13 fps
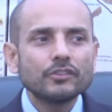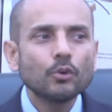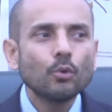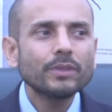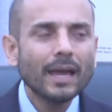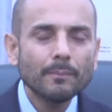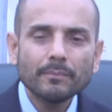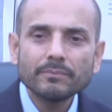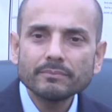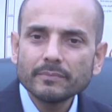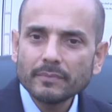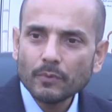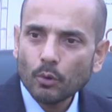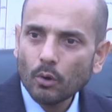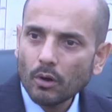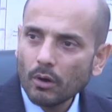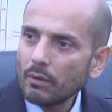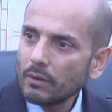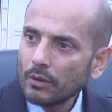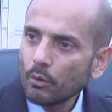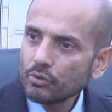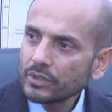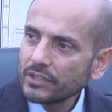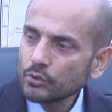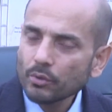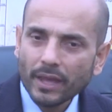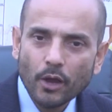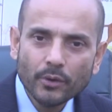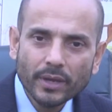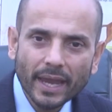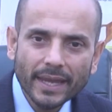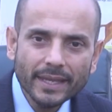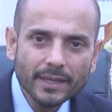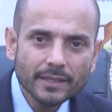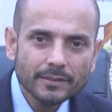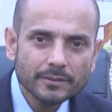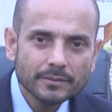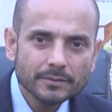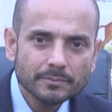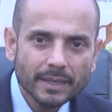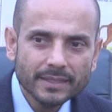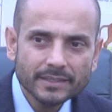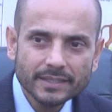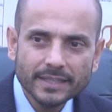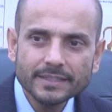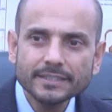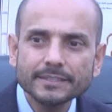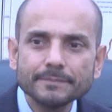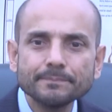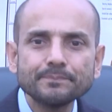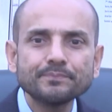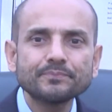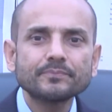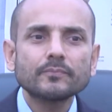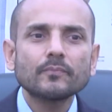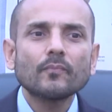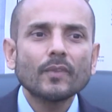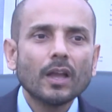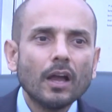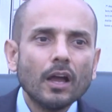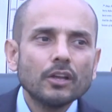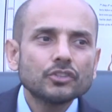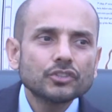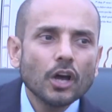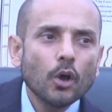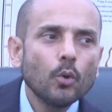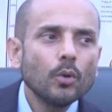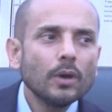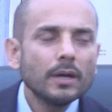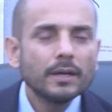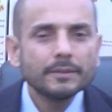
all that, is all that okay? Makes sense? So,